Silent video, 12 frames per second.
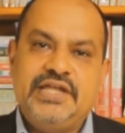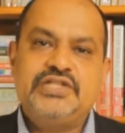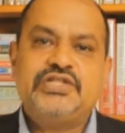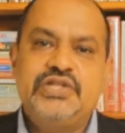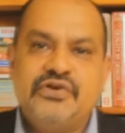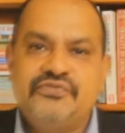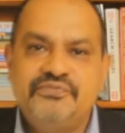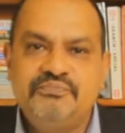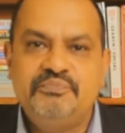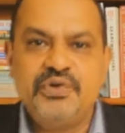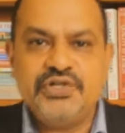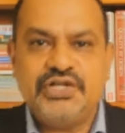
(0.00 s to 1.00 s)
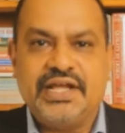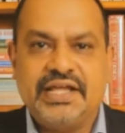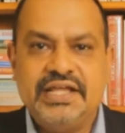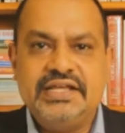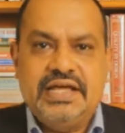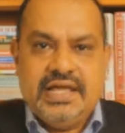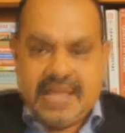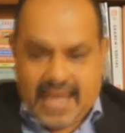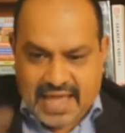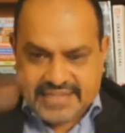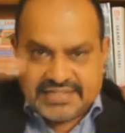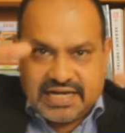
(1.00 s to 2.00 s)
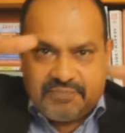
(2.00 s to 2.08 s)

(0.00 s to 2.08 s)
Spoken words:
Instead of pushing it, I